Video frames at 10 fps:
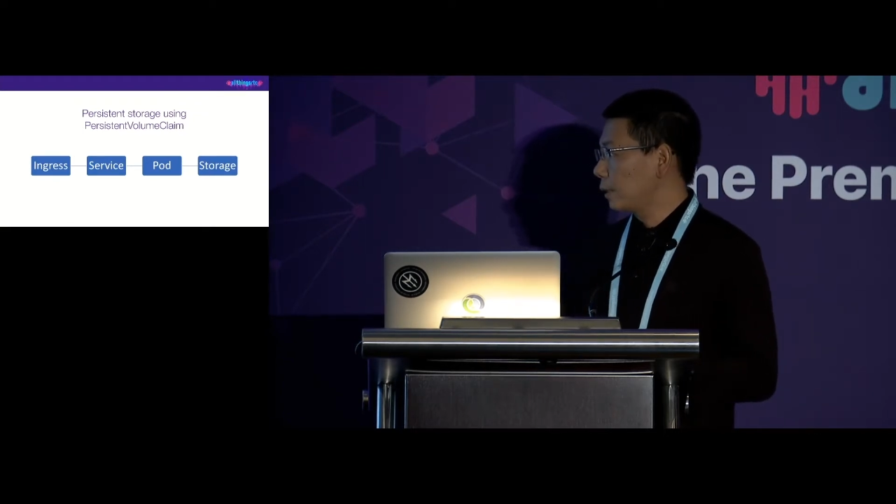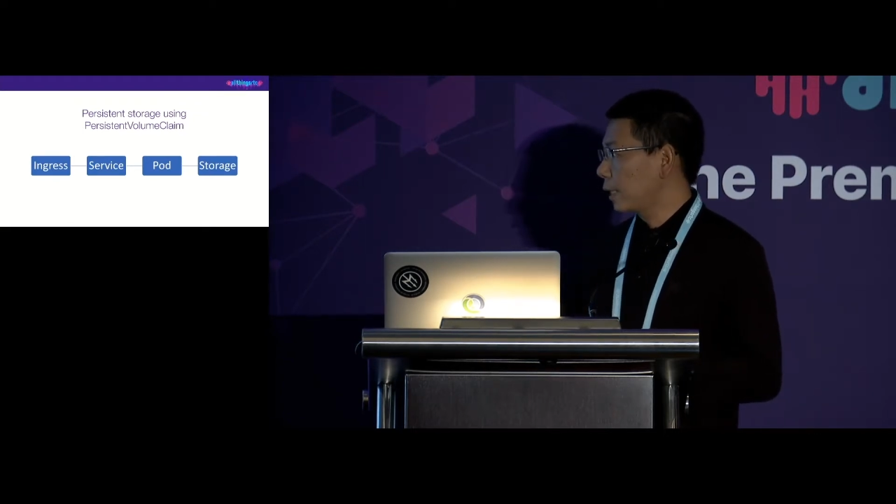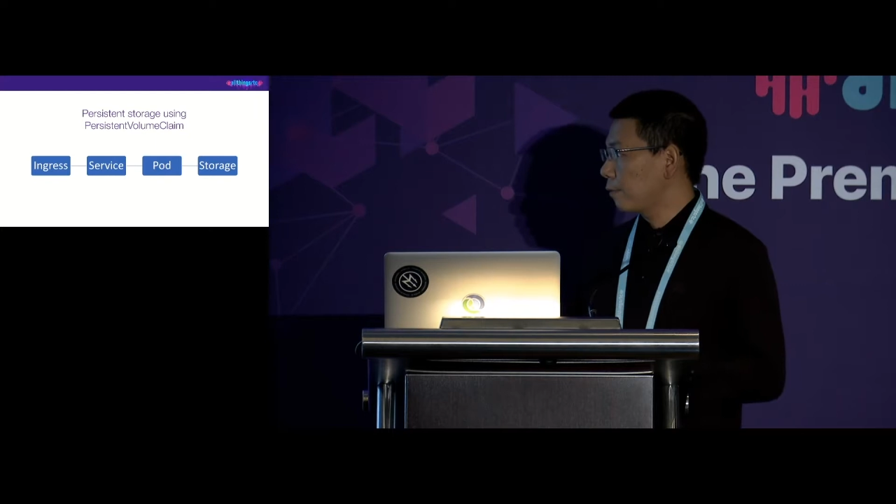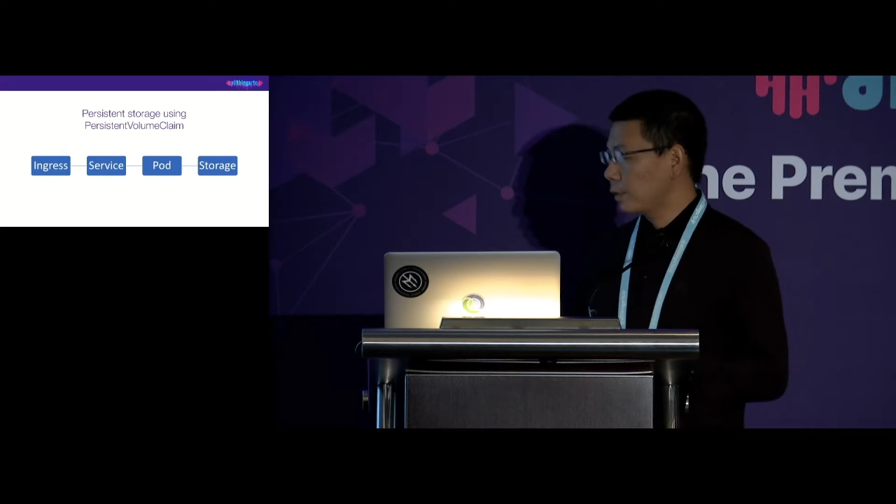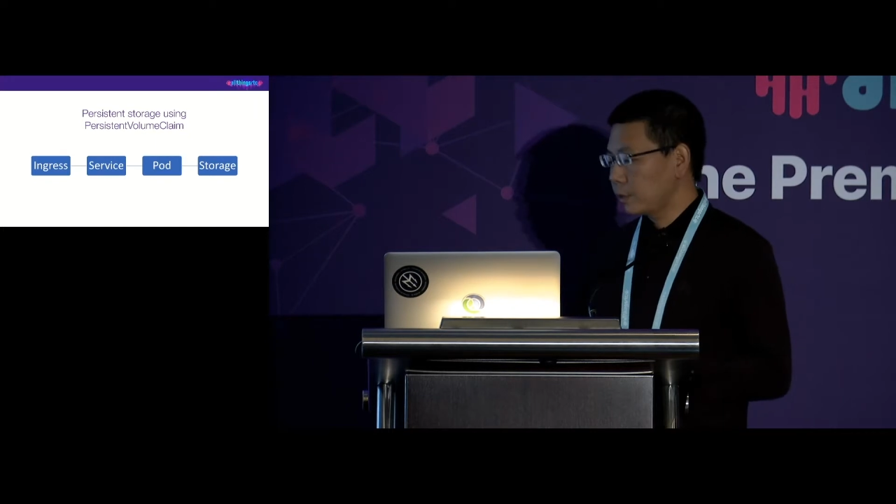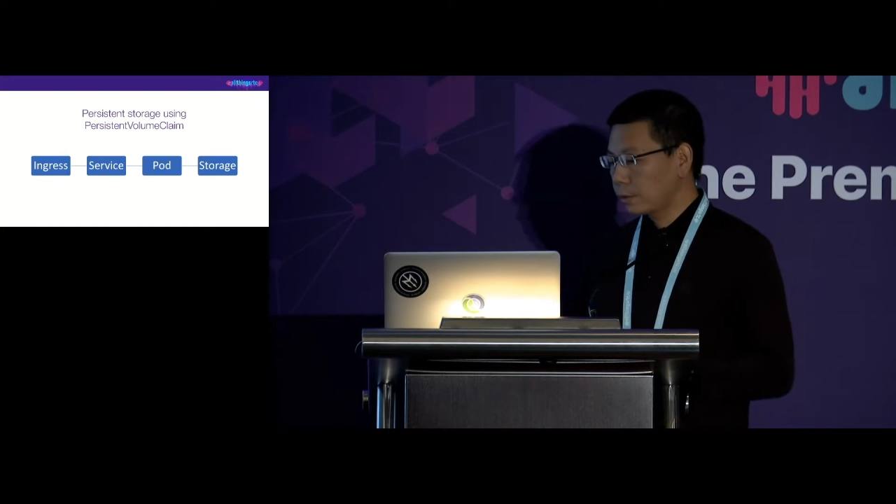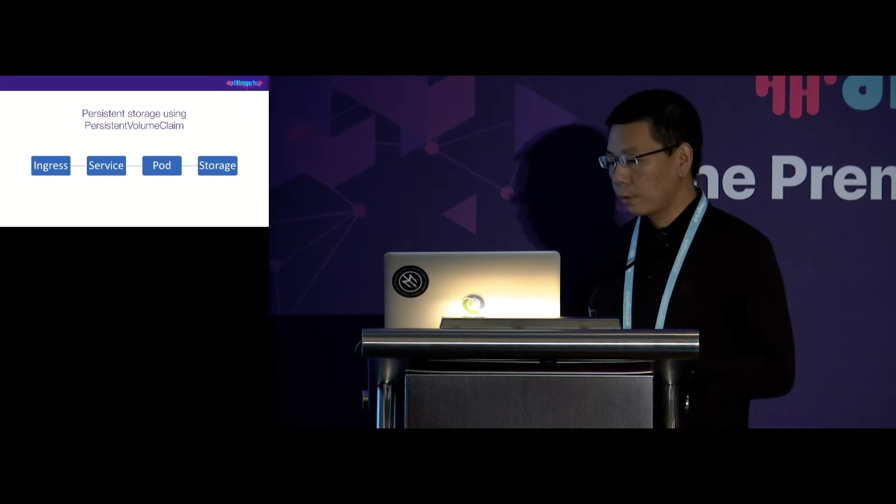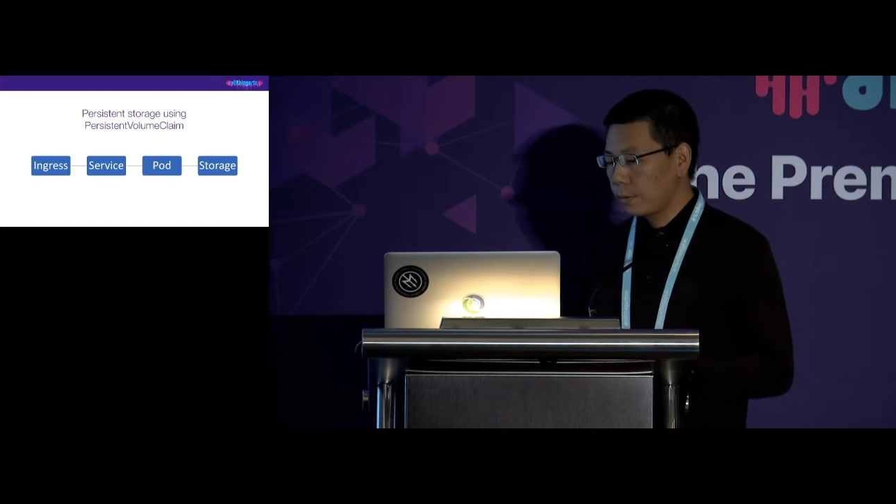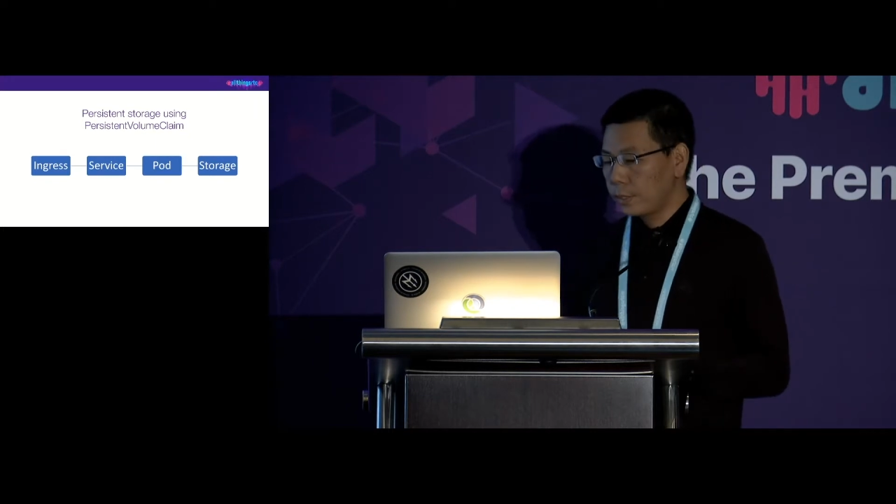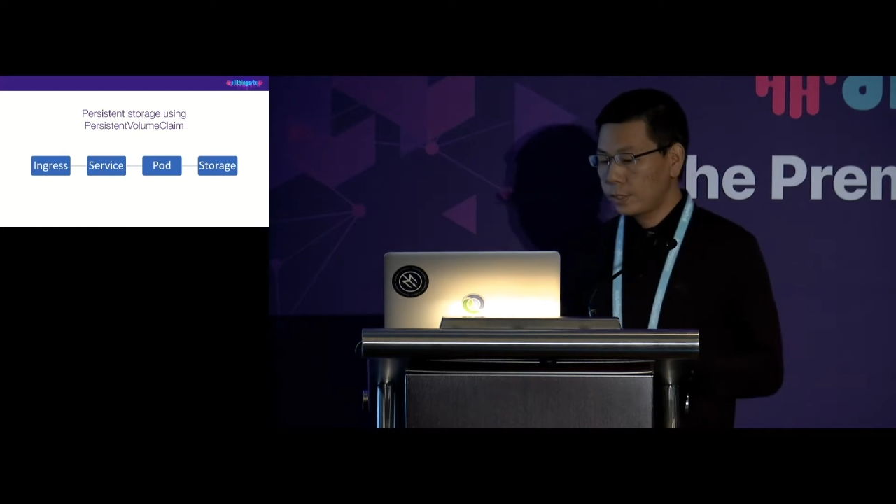saved in
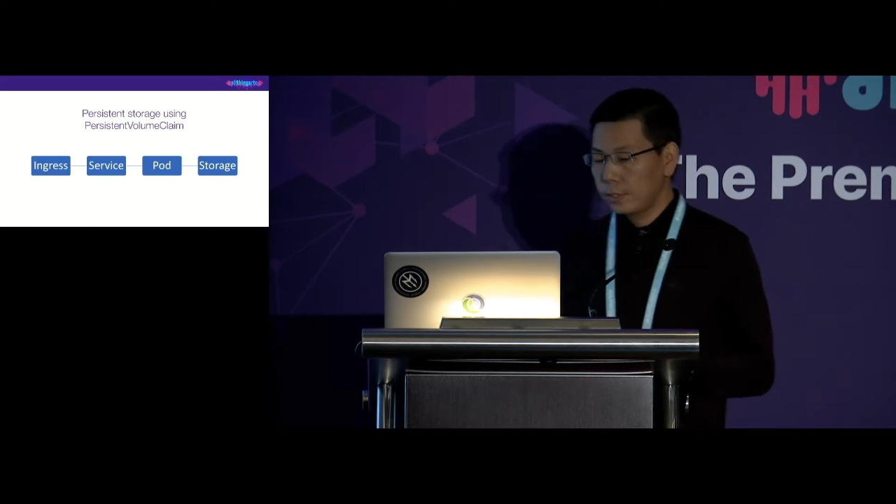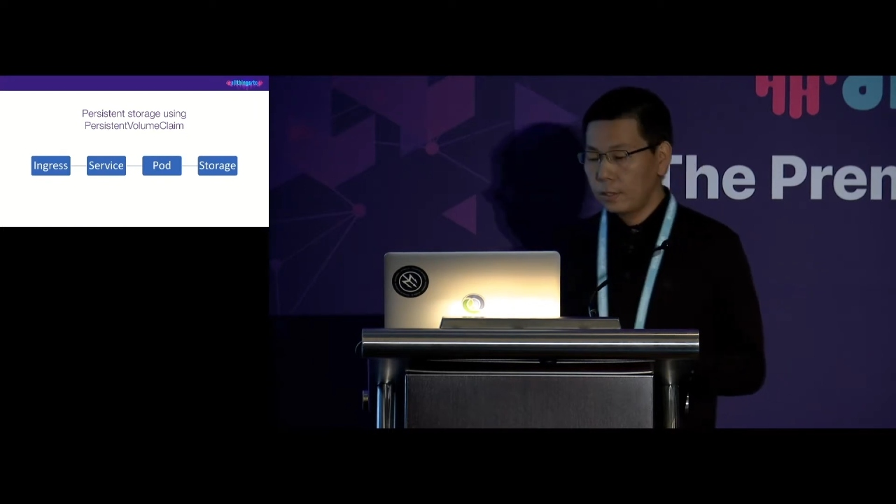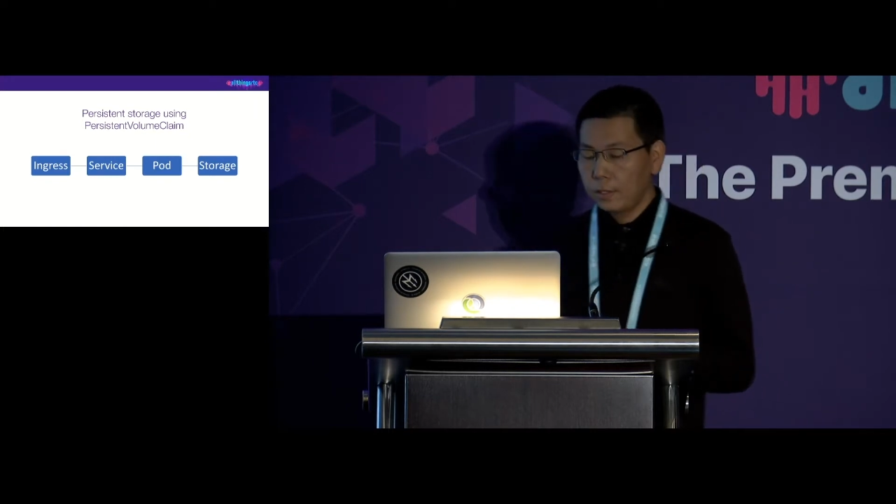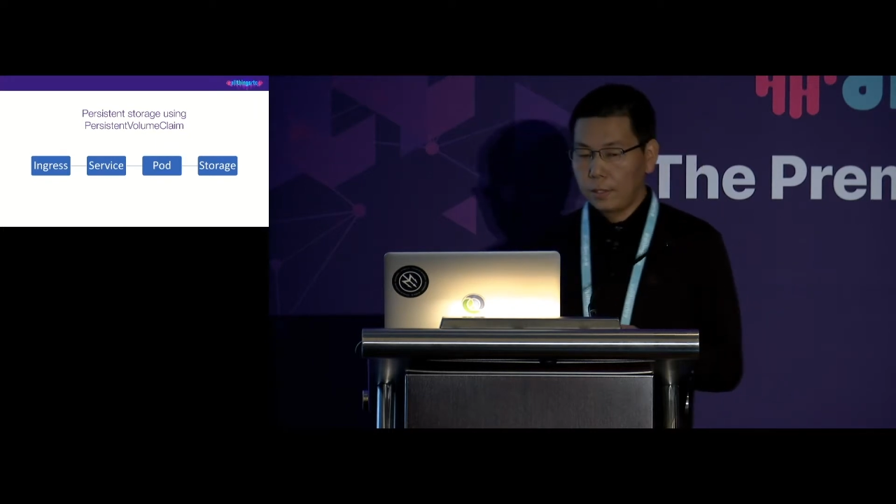storage.